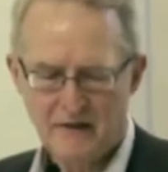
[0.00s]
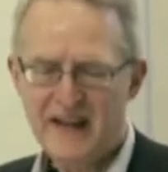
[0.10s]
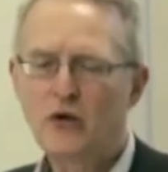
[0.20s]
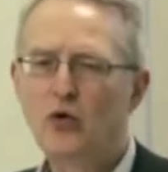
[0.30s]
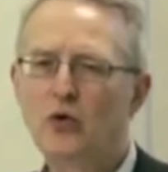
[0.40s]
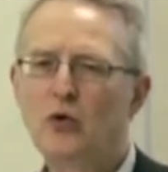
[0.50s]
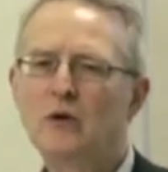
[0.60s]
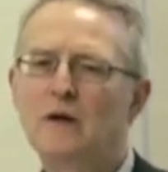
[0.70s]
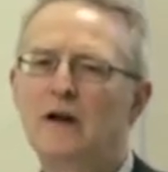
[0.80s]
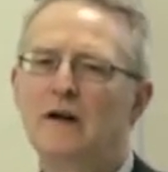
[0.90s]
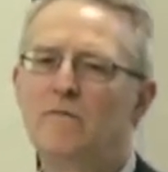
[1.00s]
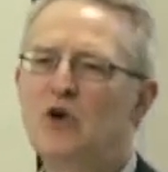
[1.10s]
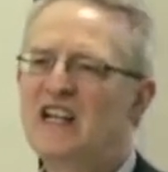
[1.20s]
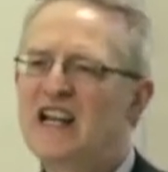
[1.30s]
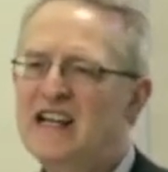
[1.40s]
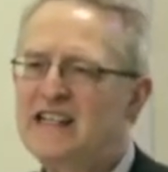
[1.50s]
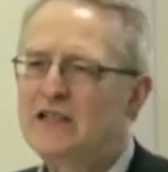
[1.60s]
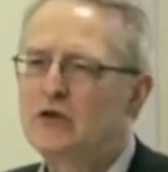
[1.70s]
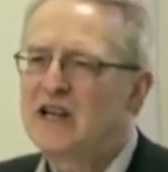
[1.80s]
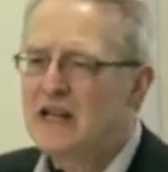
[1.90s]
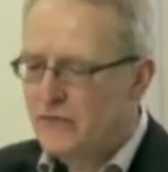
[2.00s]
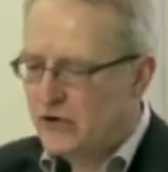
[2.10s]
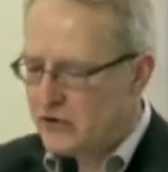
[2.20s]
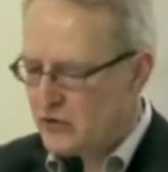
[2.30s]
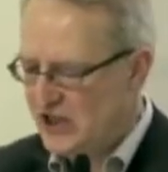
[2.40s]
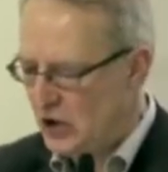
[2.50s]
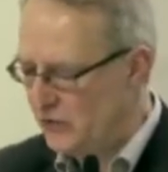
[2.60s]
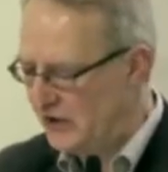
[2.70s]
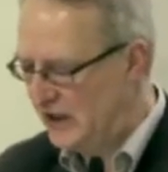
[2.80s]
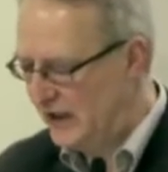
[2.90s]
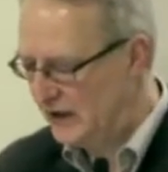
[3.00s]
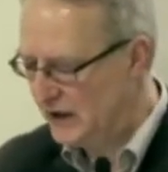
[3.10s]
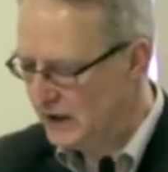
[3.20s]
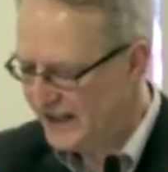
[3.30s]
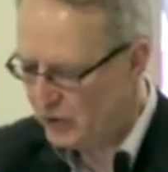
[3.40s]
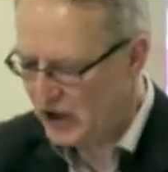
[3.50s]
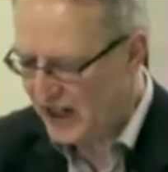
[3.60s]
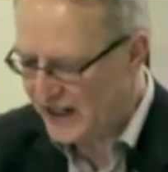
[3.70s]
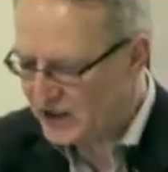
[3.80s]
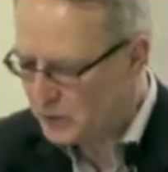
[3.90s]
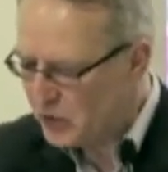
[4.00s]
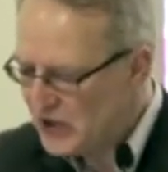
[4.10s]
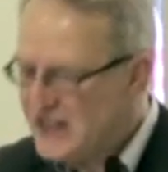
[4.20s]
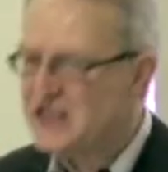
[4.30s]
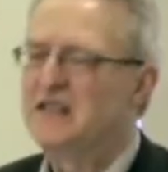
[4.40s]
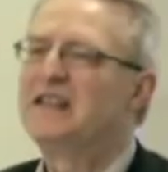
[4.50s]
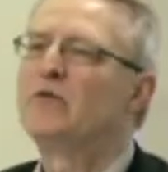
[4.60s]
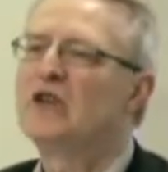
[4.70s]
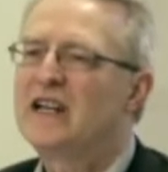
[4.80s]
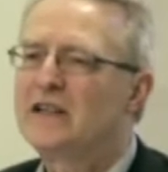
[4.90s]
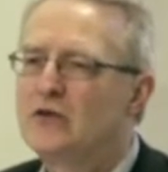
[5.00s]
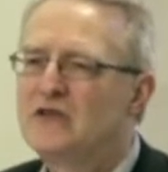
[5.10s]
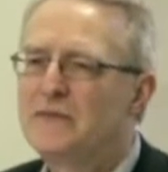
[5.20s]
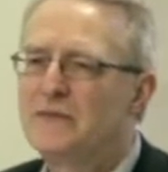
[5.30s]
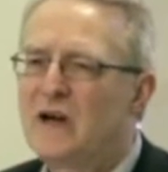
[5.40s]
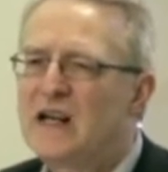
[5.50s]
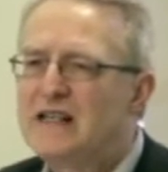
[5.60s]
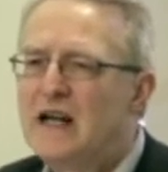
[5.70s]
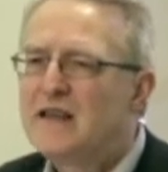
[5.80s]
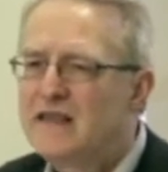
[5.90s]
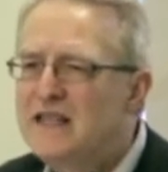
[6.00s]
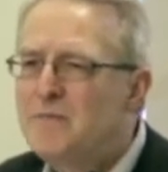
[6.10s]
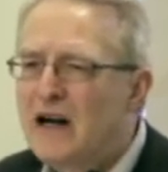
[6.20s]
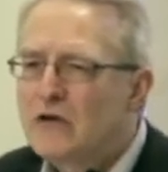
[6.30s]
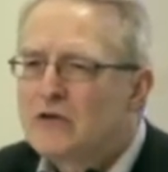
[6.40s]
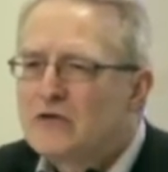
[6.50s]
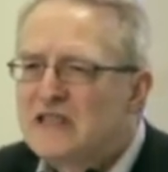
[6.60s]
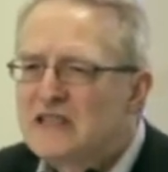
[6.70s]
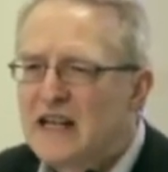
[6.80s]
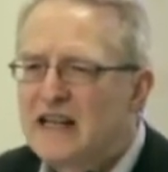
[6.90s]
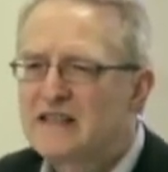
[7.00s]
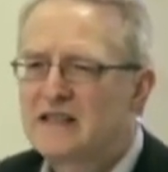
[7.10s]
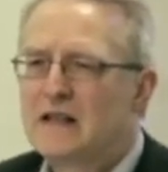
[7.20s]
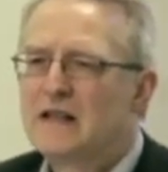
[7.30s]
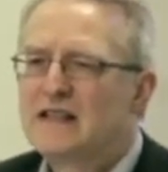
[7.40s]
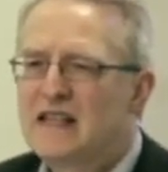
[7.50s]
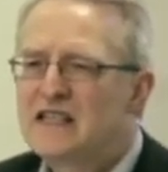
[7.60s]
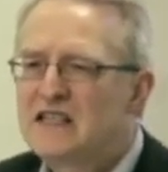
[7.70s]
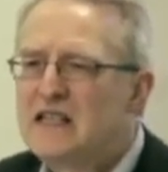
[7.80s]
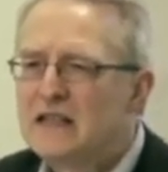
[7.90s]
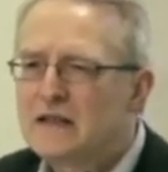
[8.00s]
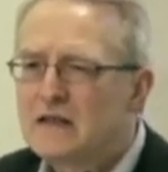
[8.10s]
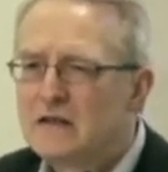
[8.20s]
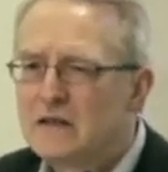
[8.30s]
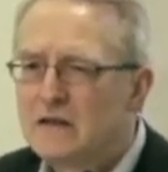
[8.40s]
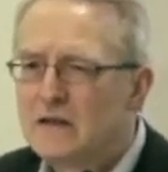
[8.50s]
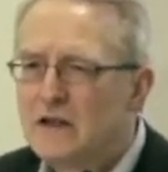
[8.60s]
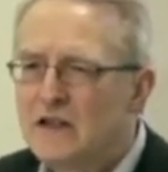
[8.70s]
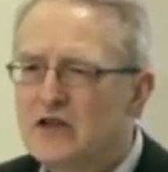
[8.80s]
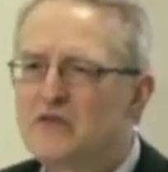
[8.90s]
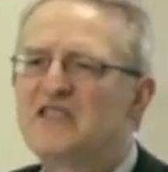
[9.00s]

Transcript: they all would like to have authority over kink. They would like to police it. They would like to define the boundaries as they see it. So